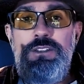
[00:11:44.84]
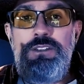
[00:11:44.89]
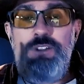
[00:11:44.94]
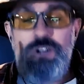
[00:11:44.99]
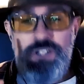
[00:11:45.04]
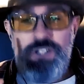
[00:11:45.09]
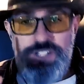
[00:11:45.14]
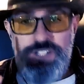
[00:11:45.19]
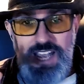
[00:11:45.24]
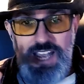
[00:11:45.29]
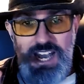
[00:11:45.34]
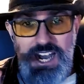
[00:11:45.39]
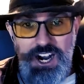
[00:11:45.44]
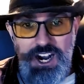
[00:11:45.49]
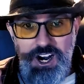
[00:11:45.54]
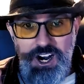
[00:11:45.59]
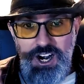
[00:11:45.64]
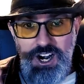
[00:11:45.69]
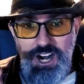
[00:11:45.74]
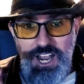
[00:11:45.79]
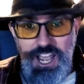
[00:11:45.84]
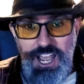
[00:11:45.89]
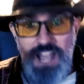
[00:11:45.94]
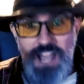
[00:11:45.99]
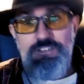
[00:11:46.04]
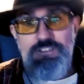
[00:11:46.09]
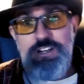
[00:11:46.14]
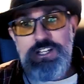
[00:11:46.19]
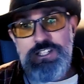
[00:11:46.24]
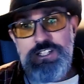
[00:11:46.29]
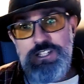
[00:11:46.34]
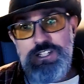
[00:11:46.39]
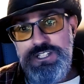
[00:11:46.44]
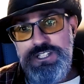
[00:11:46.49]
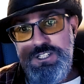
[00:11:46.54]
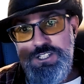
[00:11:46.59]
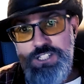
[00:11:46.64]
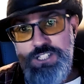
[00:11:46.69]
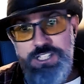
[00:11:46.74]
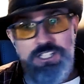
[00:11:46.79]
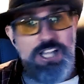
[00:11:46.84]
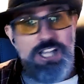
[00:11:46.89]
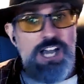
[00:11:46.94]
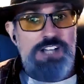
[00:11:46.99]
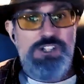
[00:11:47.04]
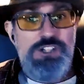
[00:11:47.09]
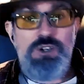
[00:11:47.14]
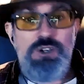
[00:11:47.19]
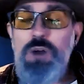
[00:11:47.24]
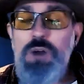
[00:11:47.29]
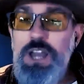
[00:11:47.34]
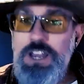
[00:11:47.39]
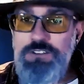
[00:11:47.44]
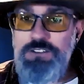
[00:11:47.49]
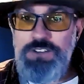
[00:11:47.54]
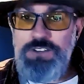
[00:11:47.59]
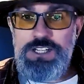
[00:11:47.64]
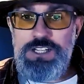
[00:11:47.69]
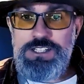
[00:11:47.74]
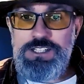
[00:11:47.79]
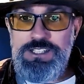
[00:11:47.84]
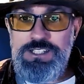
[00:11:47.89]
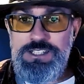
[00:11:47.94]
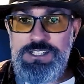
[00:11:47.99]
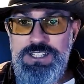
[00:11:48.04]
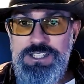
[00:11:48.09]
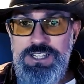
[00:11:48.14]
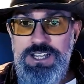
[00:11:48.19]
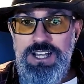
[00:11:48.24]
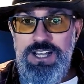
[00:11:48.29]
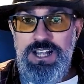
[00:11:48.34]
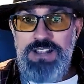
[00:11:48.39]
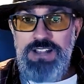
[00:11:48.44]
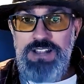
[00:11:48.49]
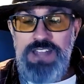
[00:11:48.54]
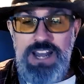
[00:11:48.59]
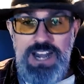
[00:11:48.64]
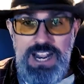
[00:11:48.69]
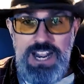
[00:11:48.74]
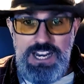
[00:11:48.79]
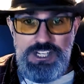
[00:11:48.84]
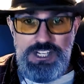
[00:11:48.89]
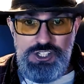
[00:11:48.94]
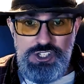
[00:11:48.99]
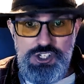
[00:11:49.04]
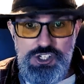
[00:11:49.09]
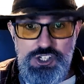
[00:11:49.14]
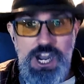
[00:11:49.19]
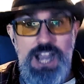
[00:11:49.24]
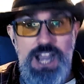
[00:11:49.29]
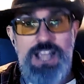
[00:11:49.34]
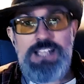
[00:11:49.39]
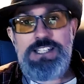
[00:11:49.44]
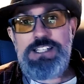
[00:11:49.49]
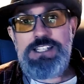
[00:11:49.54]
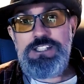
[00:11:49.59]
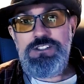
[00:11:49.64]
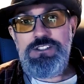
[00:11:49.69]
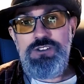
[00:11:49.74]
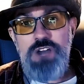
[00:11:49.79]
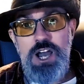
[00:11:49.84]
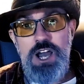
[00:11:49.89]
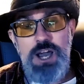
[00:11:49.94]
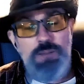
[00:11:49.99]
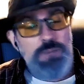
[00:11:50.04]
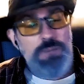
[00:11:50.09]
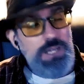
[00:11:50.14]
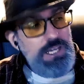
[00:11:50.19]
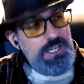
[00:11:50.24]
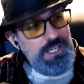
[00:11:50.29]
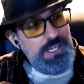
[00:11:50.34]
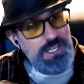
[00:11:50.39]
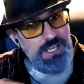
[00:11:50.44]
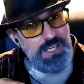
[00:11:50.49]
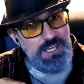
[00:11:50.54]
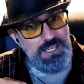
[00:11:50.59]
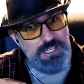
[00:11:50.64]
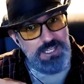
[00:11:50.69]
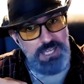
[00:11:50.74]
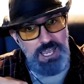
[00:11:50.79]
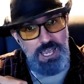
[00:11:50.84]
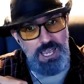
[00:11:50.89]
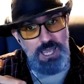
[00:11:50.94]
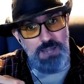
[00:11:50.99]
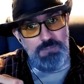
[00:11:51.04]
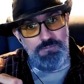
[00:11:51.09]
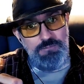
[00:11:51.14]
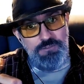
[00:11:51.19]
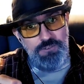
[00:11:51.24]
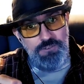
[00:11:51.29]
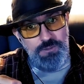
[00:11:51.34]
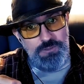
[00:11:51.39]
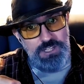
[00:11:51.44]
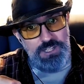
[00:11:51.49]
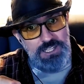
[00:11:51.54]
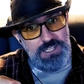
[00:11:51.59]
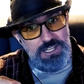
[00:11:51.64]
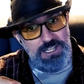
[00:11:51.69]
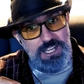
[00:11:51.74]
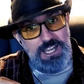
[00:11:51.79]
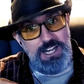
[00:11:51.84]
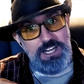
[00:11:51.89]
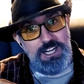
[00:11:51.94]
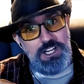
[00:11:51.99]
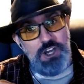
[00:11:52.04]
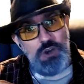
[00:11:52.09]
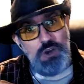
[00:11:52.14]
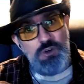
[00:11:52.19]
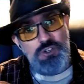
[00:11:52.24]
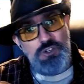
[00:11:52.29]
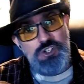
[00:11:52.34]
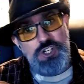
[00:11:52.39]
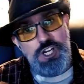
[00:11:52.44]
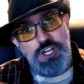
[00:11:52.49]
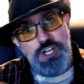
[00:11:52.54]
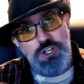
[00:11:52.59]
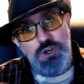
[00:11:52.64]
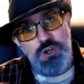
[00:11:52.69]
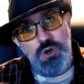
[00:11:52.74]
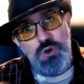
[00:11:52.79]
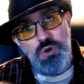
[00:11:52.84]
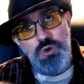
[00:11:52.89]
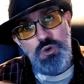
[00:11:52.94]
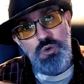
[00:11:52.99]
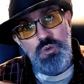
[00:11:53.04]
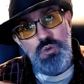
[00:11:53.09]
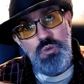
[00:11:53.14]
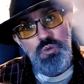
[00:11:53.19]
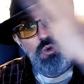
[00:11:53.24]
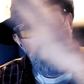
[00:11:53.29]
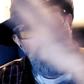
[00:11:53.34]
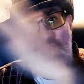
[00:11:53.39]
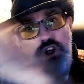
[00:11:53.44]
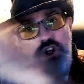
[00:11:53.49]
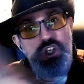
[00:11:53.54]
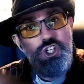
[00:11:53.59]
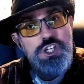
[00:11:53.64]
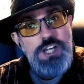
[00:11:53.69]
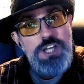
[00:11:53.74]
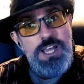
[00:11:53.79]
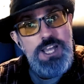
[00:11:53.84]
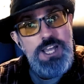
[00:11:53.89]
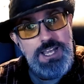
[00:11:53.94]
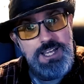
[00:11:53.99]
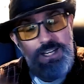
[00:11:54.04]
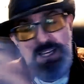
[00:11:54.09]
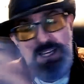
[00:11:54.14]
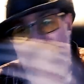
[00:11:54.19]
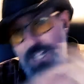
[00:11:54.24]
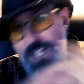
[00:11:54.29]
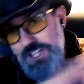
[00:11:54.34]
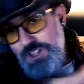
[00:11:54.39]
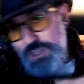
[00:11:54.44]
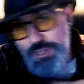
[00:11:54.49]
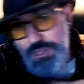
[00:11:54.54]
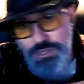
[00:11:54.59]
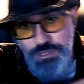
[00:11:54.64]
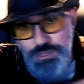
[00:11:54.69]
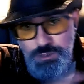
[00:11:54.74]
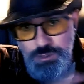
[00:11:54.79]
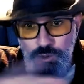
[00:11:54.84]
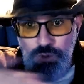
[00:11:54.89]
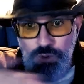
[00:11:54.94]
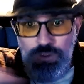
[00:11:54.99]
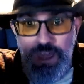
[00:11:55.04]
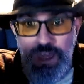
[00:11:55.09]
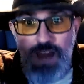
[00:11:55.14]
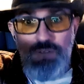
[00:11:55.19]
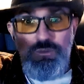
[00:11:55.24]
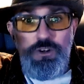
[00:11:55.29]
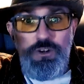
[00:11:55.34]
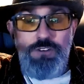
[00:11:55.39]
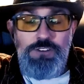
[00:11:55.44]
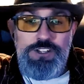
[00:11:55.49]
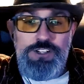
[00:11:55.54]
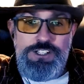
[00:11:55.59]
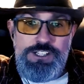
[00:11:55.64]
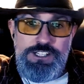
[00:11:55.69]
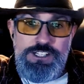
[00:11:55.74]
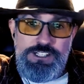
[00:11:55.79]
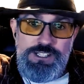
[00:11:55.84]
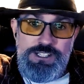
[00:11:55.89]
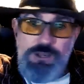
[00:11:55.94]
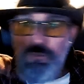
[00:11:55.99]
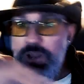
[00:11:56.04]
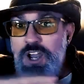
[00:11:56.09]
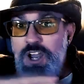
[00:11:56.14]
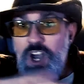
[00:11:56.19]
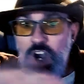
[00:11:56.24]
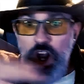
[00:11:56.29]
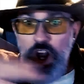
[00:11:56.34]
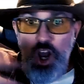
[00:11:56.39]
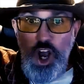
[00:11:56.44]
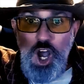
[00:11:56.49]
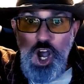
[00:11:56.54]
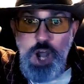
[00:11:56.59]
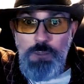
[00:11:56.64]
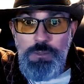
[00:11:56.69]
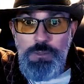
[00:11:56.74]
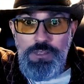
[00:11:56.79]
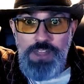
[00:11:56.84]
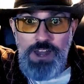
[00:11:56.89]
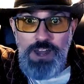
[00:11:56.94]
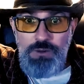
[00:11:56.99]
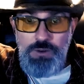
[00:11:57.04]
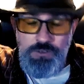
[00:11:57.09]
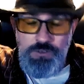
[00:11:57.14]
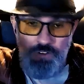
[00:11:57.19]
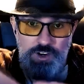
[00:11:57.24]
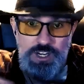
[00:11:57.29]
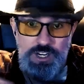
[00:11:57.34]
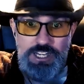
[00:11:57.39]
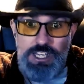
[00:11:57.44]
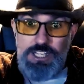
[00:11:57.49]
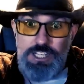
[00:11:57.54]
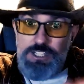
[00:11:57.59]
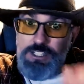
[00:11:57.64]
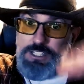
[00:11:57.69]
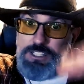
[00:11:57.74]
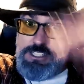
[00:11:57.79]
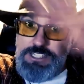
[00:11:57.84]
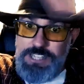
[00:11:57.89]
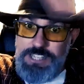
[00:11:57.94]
There's evidence, geological evidence, that a giant tsunami came from the Atlantic Ocean, whooshed in through that river system, up that river into the